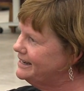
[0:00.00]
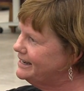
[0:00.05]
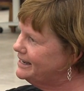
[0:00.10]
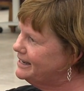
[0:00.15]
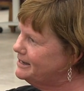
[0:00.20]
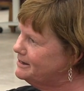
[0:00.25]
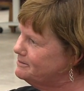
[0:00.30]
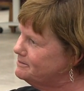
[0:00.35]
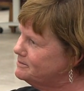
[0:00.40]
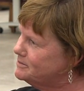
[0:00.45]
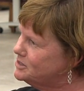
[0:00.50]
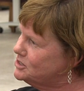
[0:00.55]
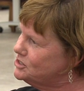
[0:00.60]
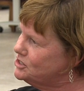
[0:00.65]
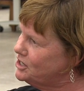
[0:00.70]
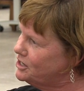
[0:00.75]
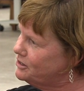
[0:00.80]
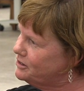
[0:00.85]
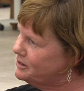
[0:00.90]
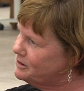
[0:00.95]
um,
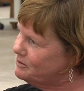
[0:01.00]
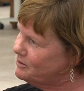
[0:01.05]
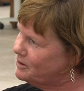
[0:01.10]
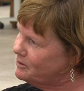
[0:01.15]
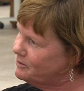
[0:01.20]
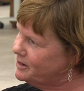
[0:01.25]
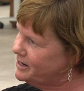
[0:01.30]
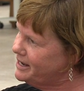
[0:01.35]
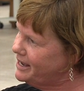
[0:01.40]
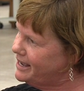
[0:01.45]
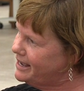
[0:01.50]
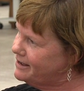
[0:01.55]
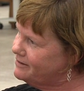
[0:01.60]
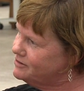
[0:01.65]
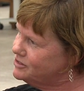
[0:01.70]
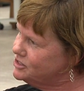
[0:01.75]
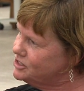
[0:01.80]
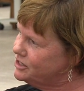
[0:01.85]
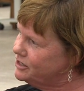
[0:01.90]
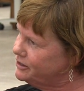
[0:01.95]
sharing what we have
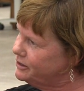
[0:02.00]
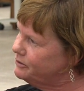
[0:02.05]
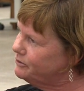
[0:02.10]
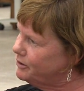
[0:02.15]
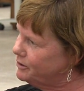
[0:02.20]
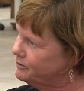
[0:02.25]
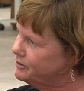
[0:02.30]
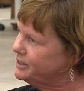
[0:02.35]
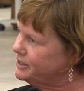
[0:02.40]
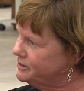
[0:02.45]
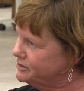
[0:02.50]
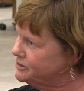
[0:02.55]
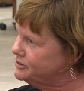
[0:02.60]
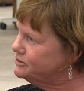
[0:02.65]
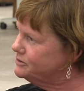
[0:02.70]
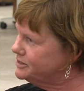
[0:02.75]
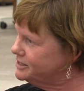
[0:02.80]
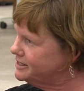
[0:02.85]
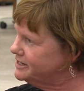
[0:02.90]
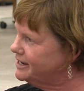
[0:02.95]
and sharing what we can
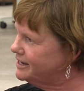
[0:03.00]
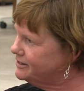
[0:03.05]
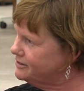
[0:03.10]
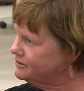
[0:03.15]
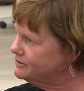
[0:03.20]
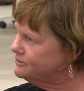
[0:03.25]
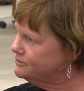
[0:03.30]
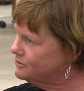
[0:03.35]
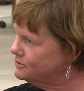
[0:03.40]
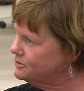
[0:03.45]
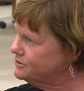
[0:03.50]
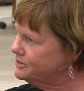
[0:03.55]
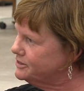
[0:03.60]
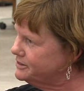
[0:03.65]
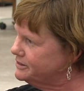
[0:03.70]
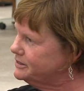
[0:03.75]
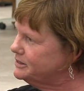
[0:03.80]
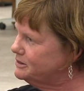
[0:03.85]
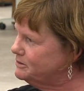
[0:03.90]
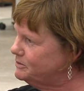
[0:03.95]
do together for the
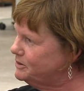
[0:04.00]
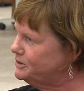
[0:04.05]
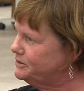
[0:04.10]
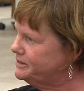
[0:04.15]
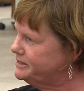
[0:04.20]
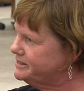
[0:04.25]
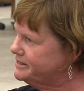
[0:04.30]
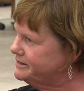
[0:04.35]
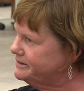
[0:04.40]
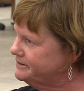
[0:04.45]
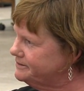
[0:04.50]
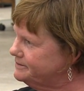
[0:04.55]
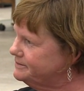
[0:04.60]
community.